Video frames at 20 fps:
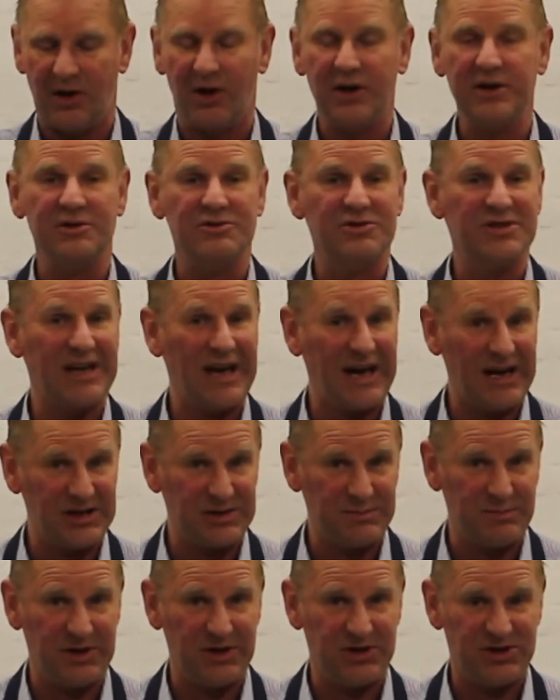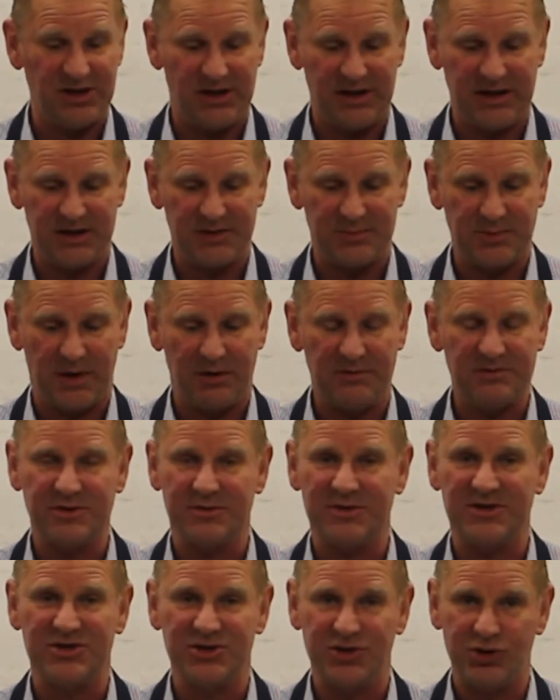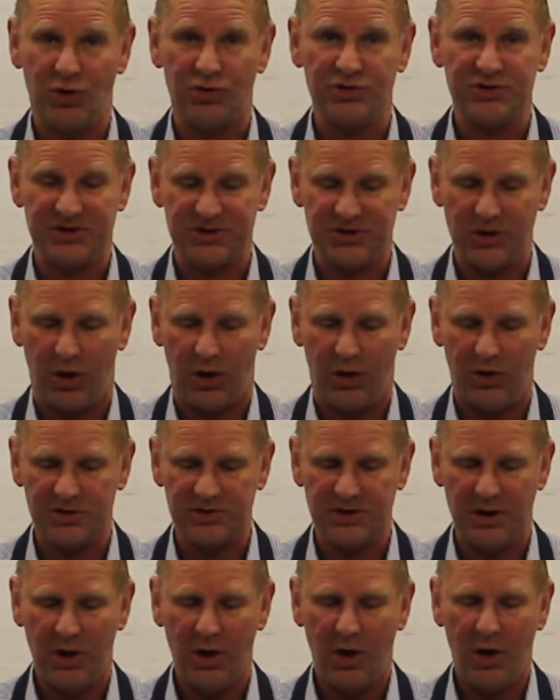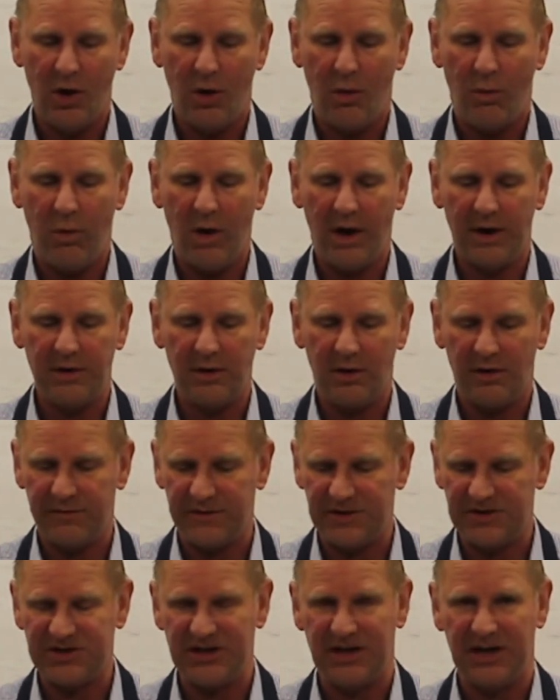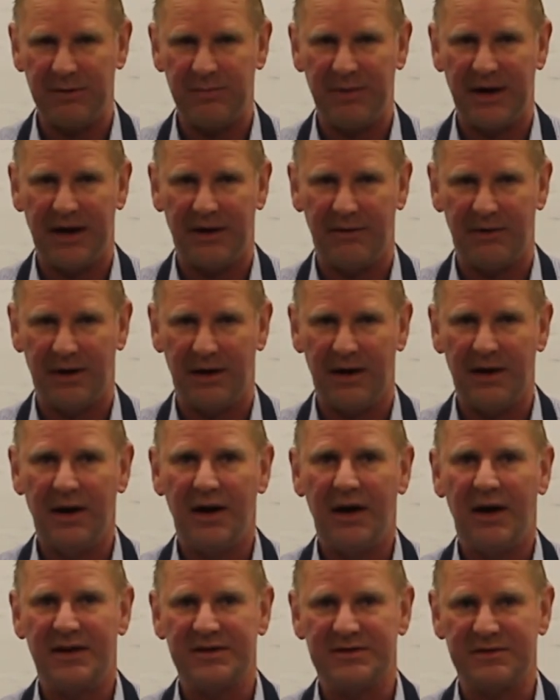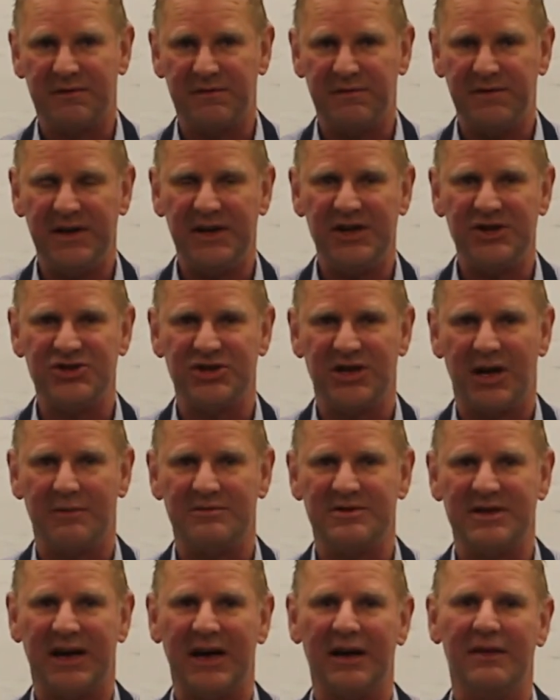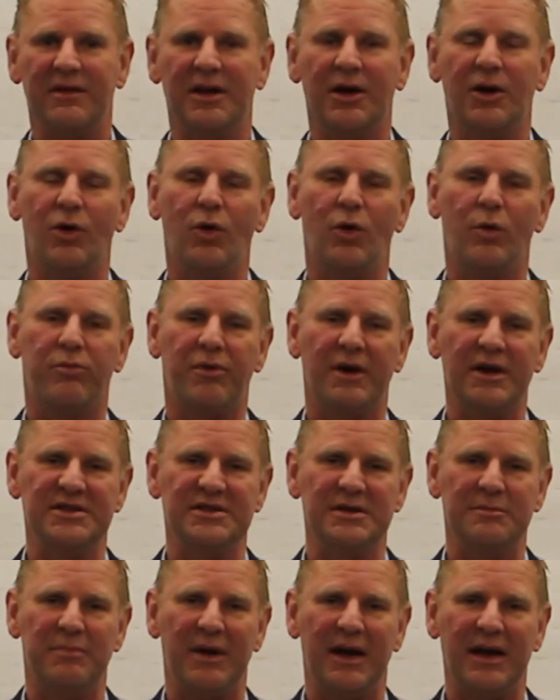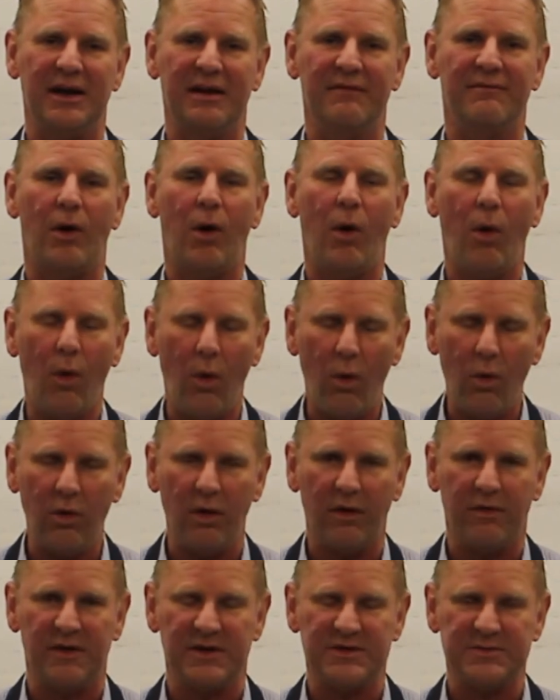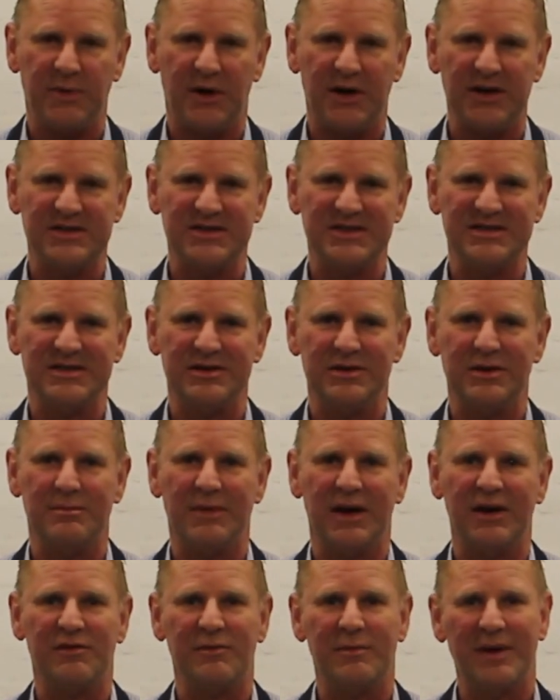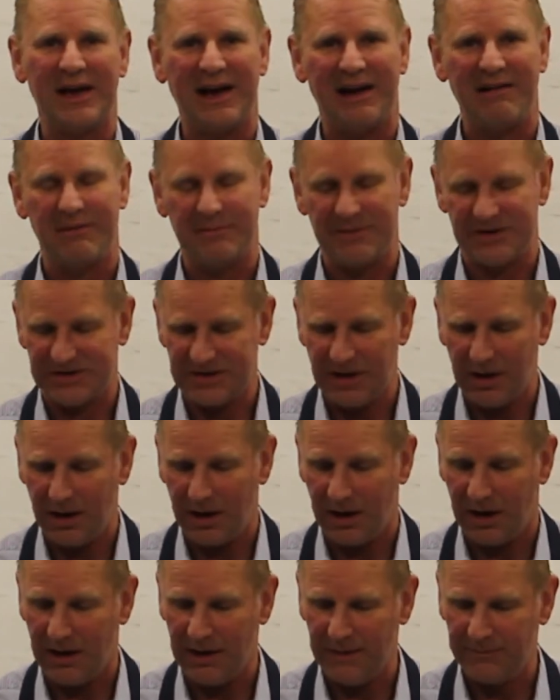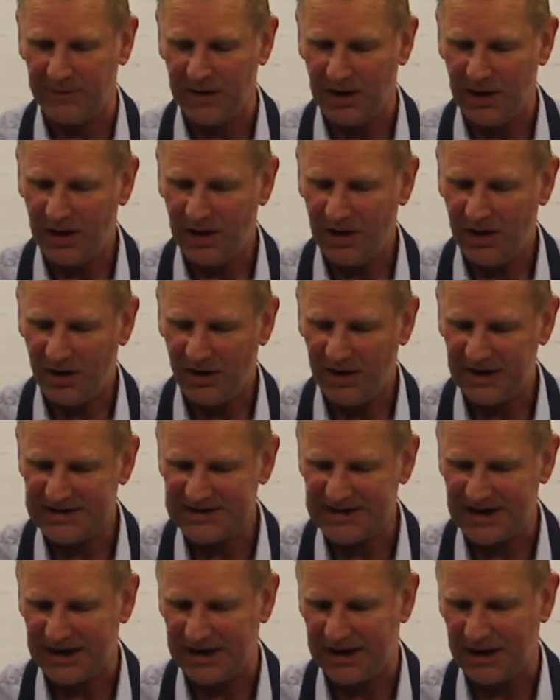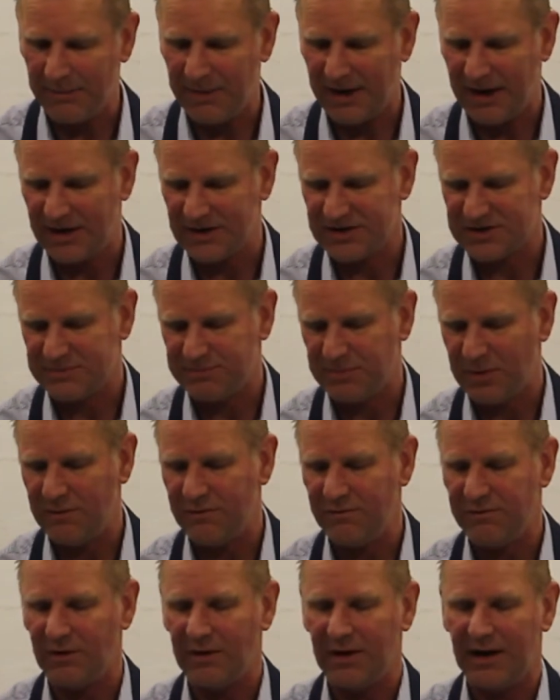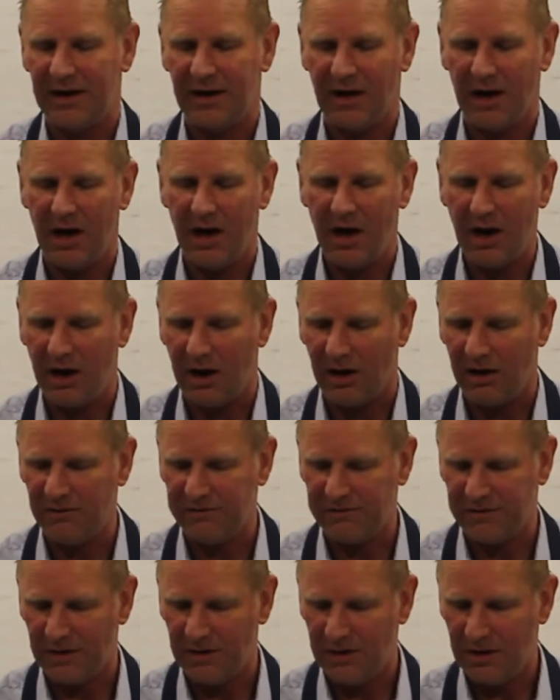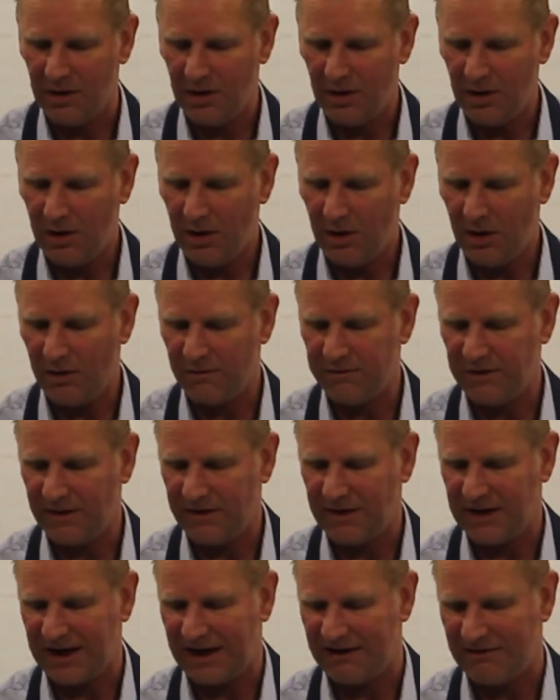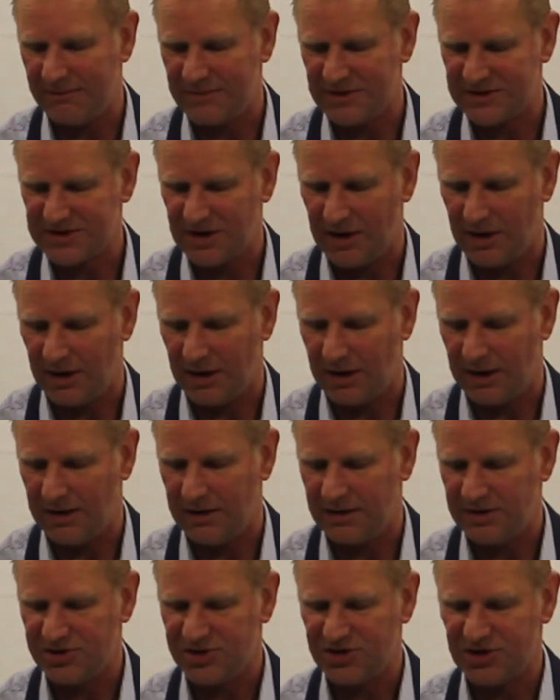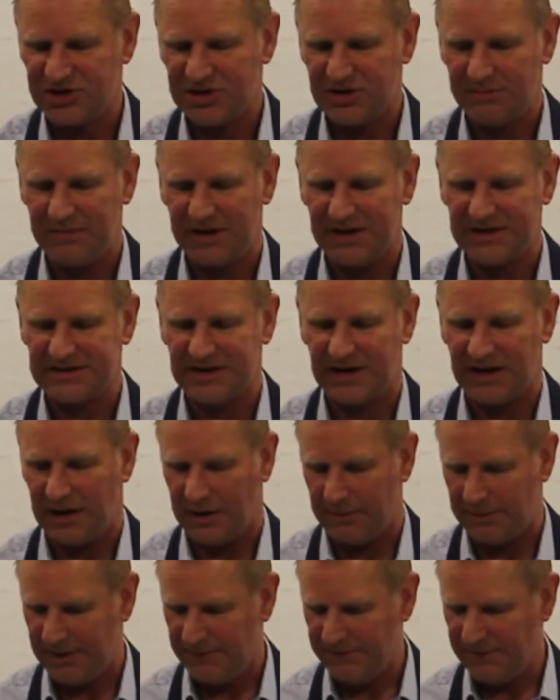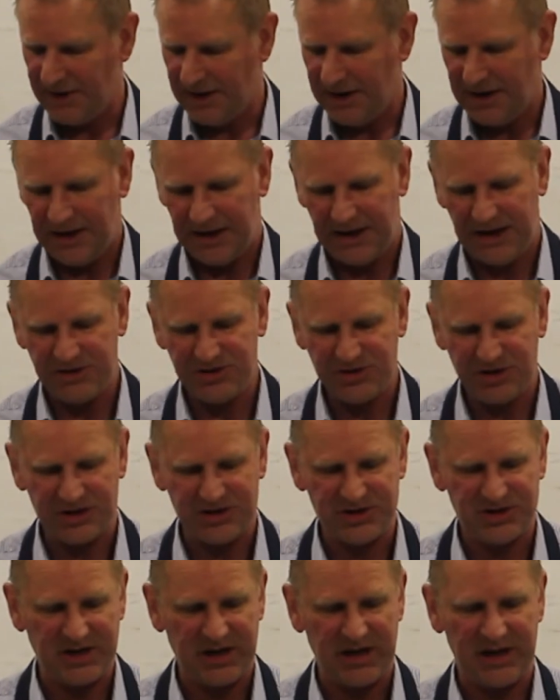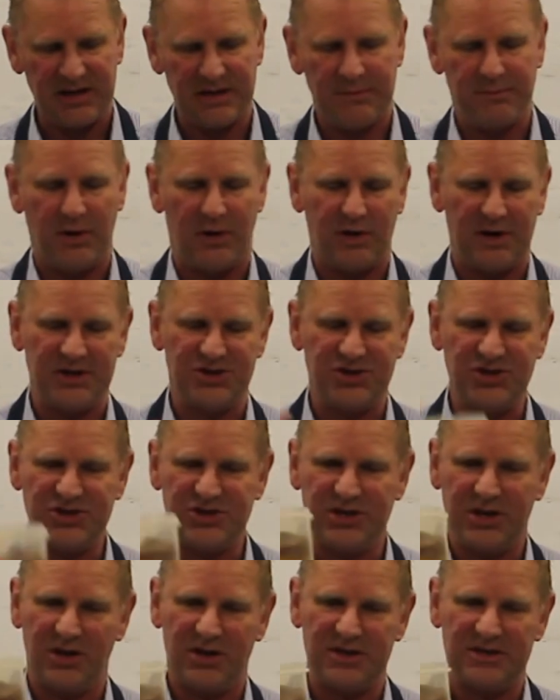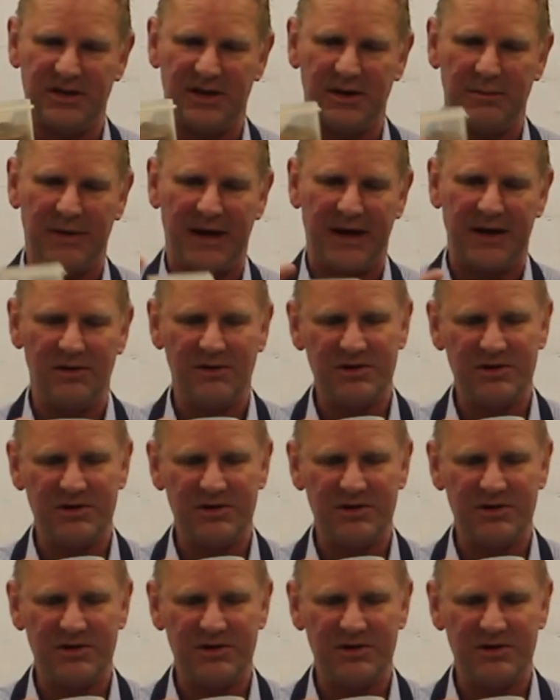I use Kashmir chili as well, so it's not as hot. 1 of the chili powder, and to finish it up, to get the incorporated blend of all of the spices that you make from a Garam Masala, I take about 1.5 spoonfuls of the Garam Masala just to mix that up. And as you can see in the pot, it's just a nice little blend.